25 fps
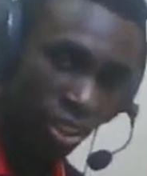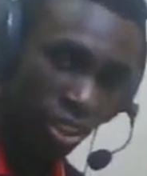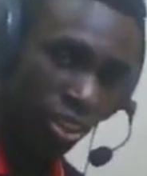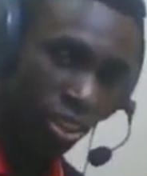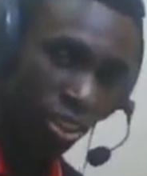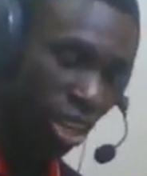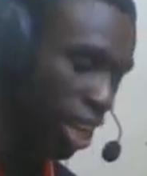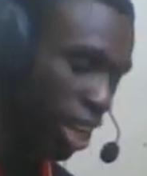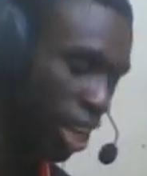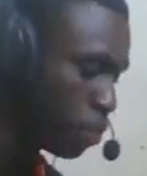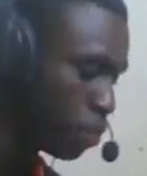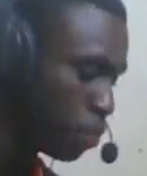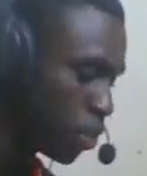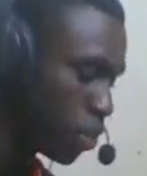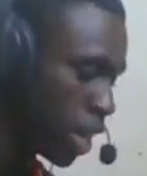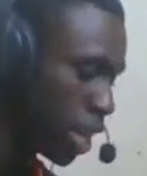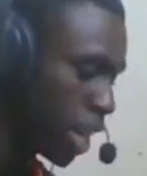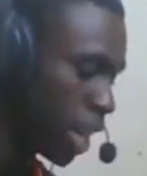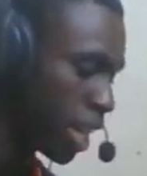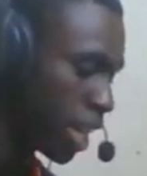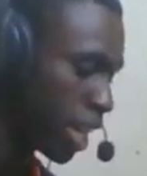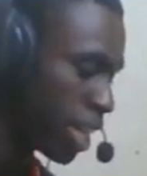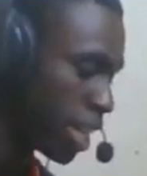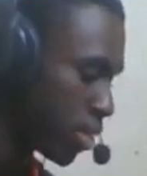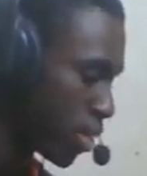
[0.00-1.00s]
Okay, let me do
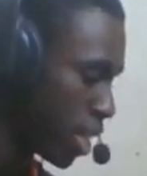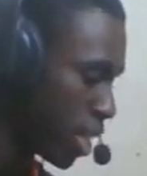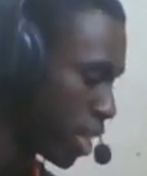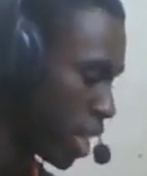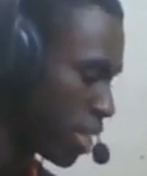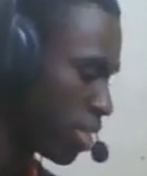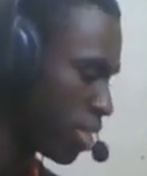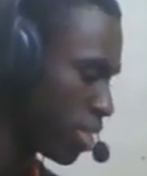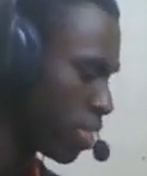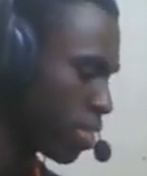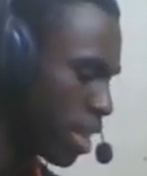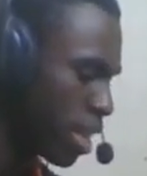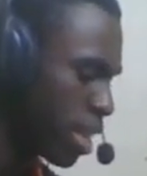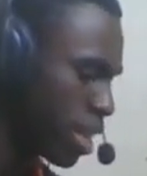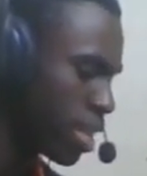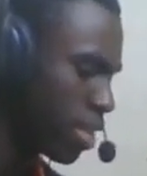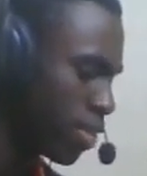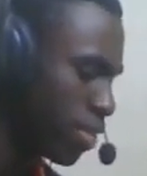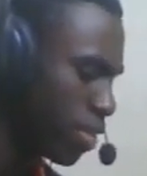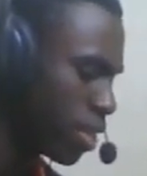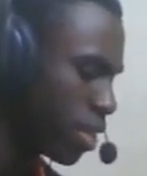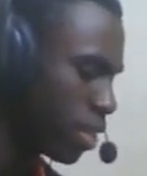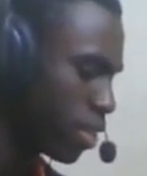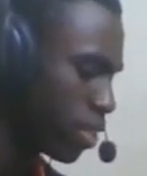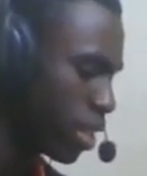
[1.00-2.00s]
that again so that you get
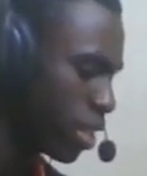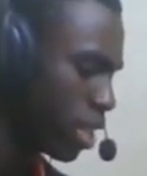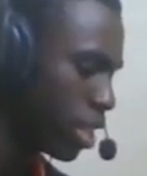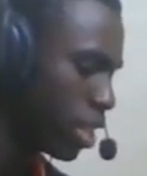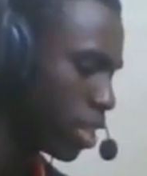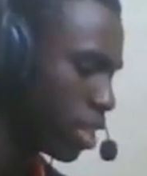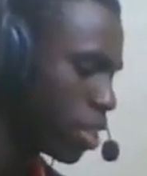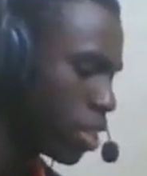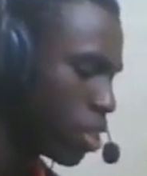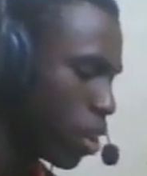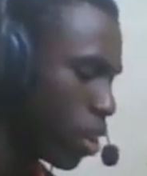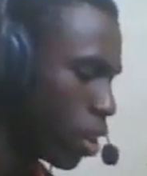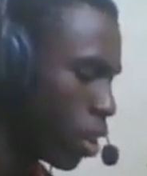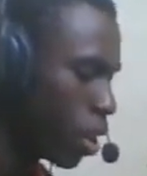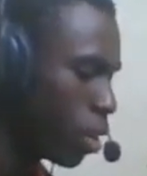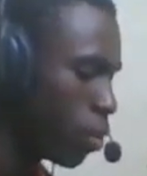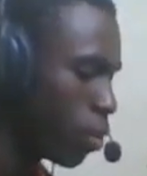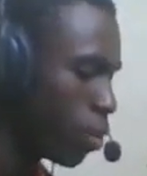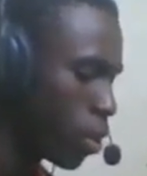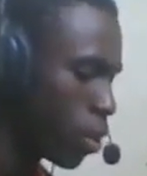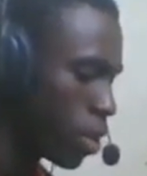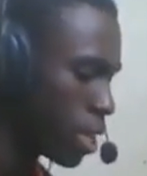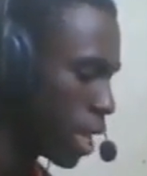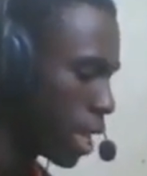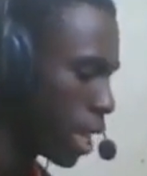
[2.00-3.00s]
the real thing.
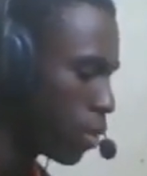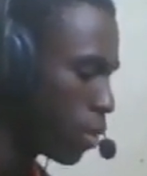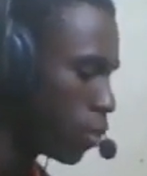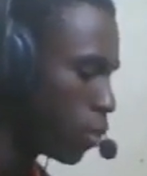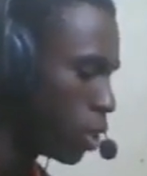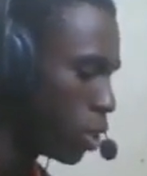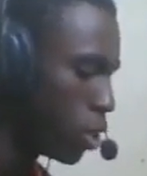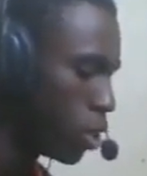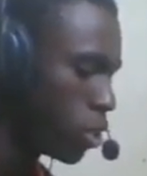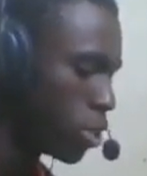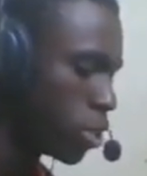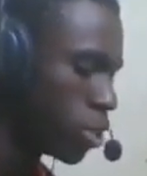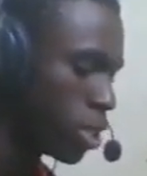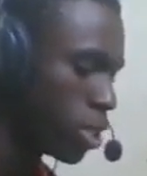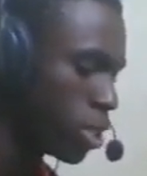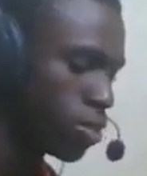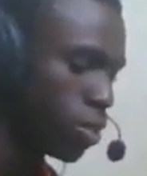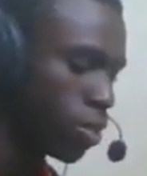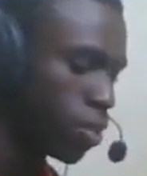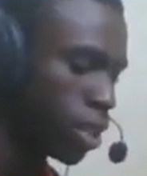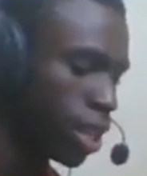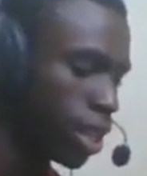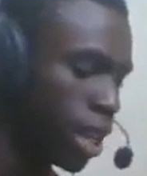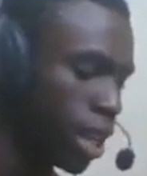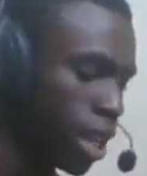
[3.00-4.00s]
Okay, because I don't want to use
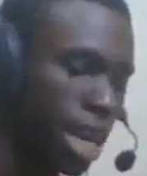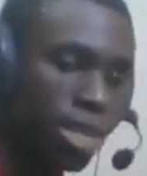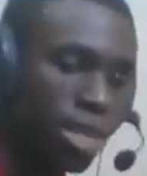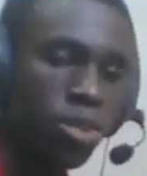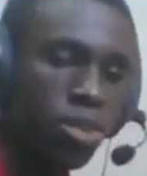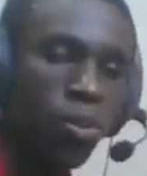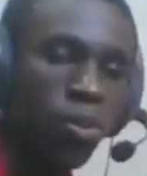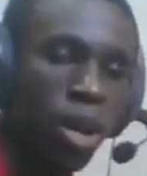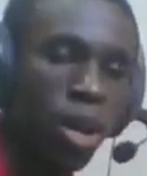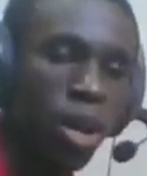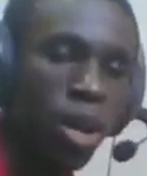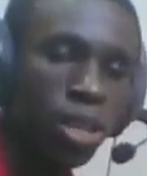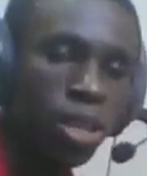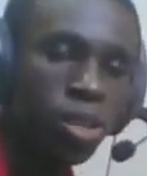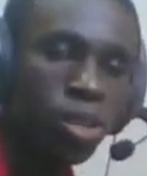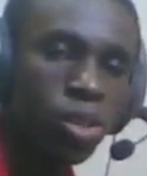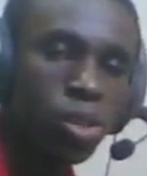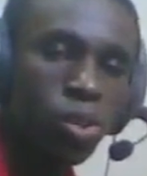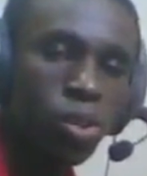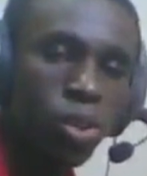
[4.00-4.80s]
this for the last one.